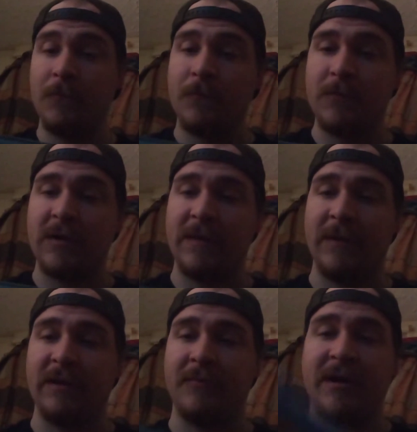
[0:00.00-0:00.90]
Sorry
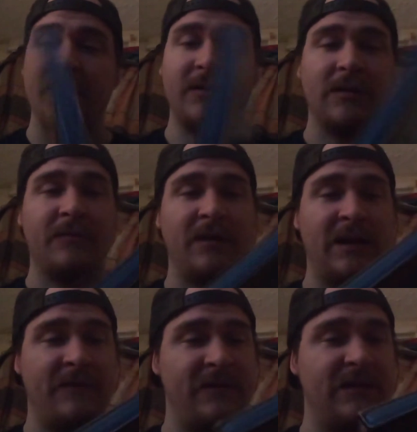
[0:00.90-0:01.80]
about the rant. I rant
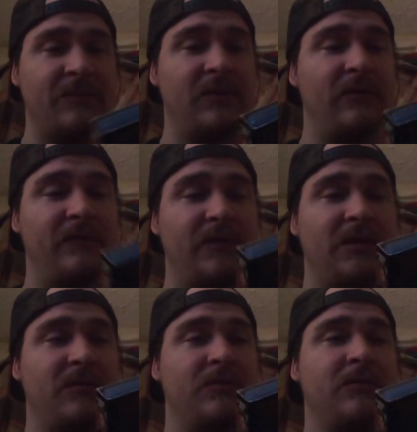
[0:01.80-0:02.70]
every time I do a
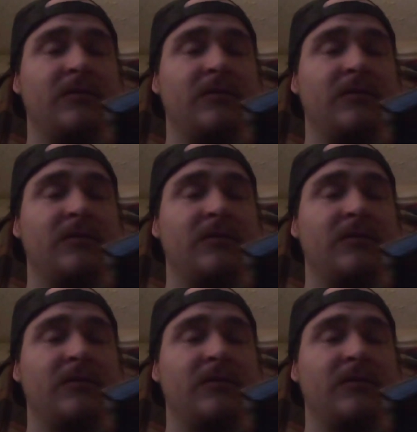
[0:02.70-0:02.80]
video.